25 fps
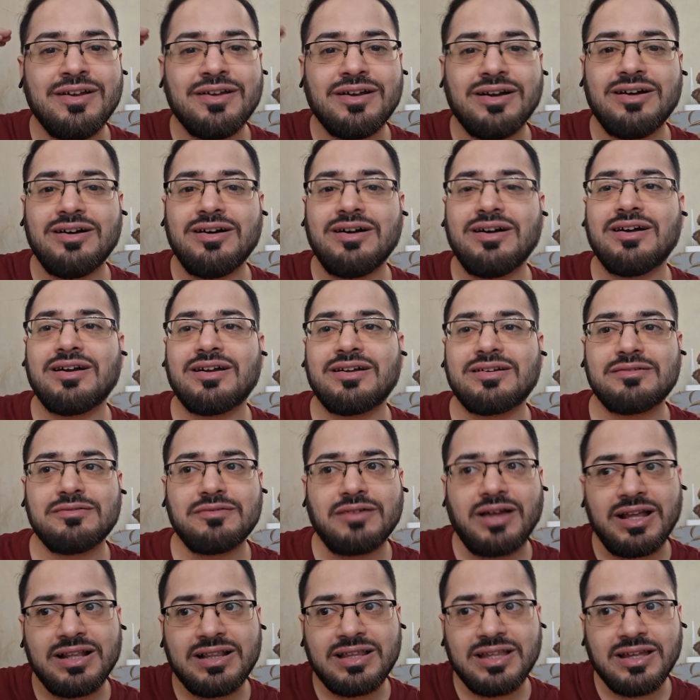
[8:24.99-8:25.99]
uh,
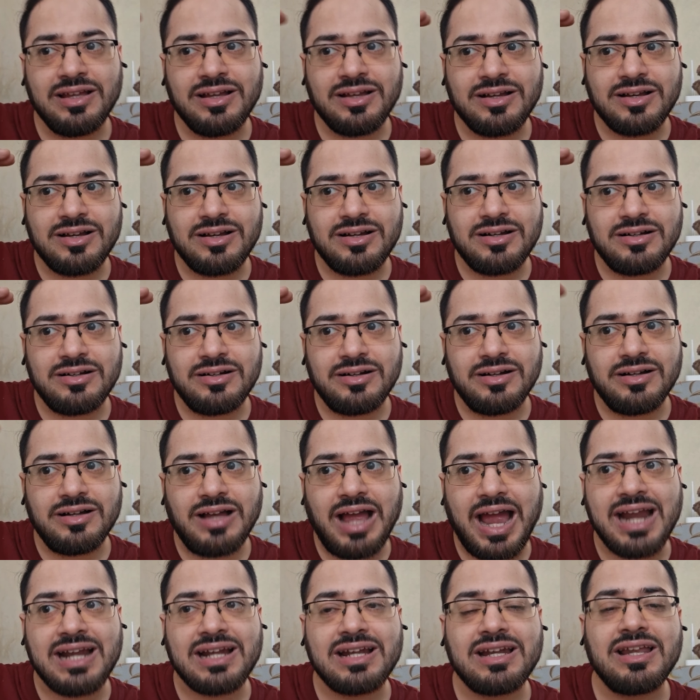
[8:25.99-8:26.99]
I think, uh,
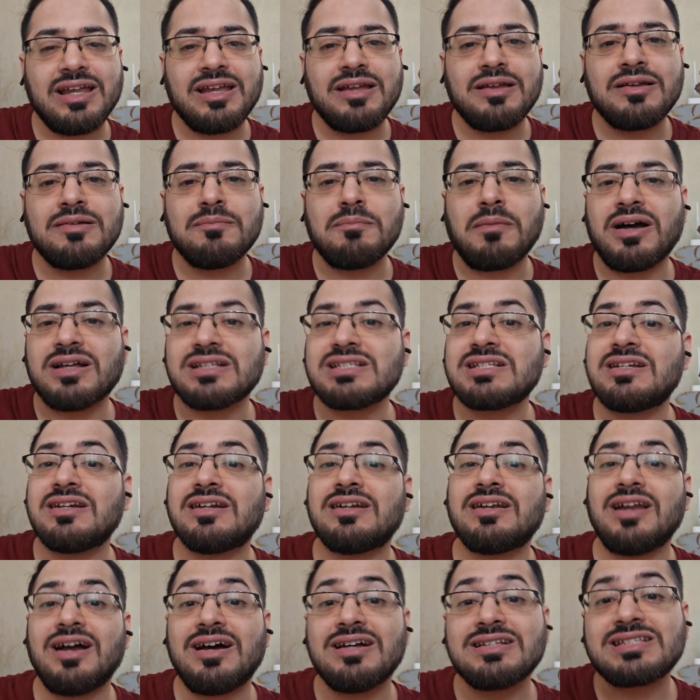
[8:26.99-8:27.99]
acting
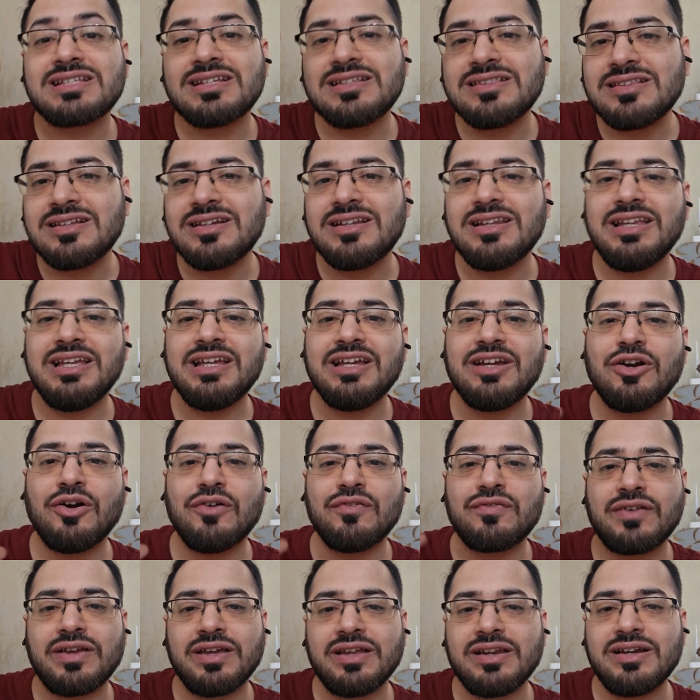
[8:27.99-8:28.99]
masterclass in the league
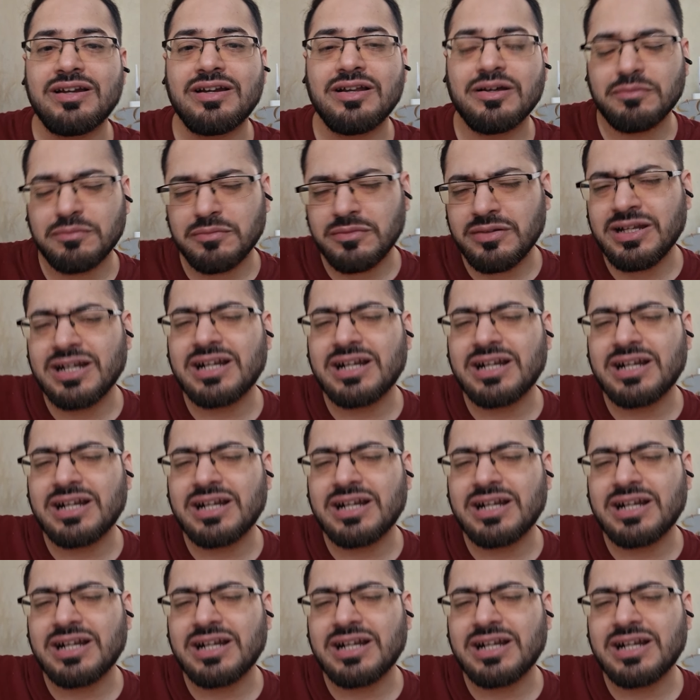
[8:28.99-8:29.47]
of Kireedam.